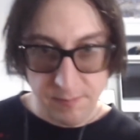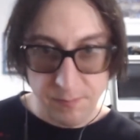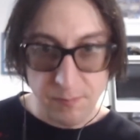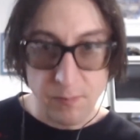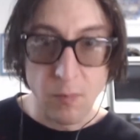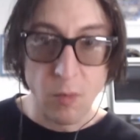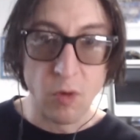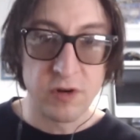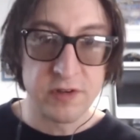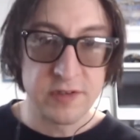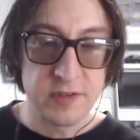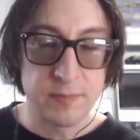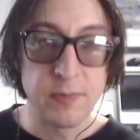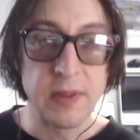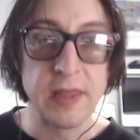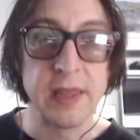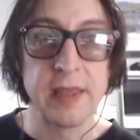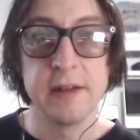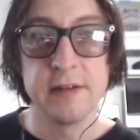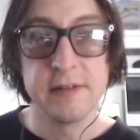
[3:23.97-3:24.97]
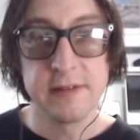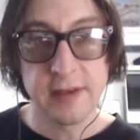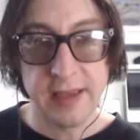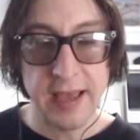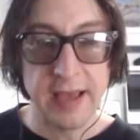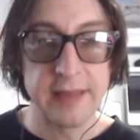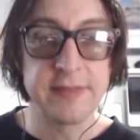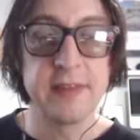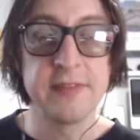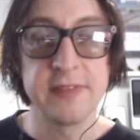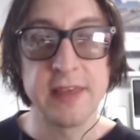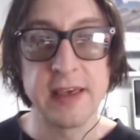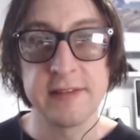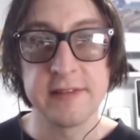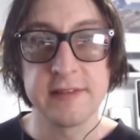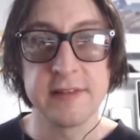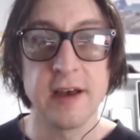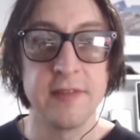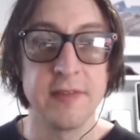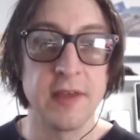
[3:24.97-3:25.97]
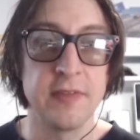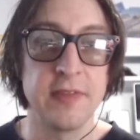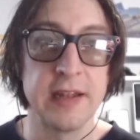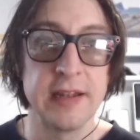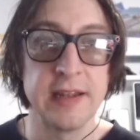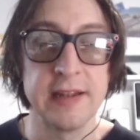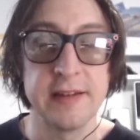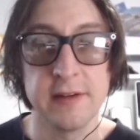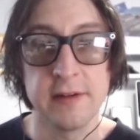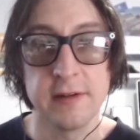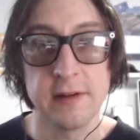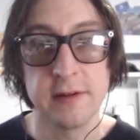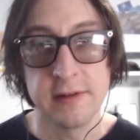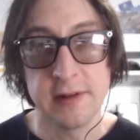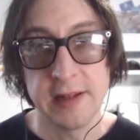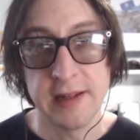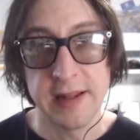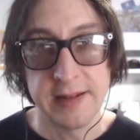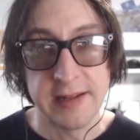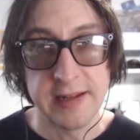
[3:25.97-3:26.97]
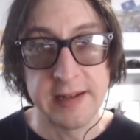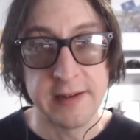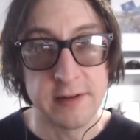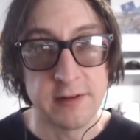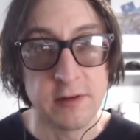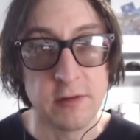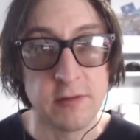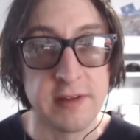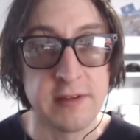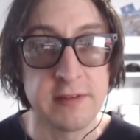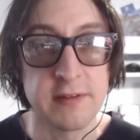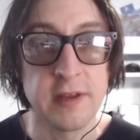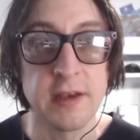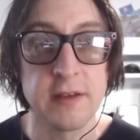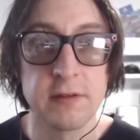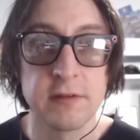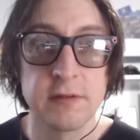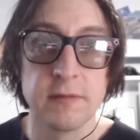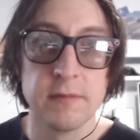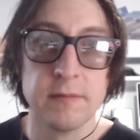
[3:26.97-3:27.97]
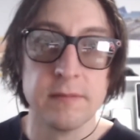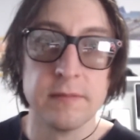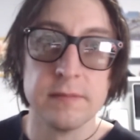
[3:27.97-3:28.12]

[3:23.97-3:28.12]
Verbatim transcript: more speed to get the things done that they need to that they need to do these days.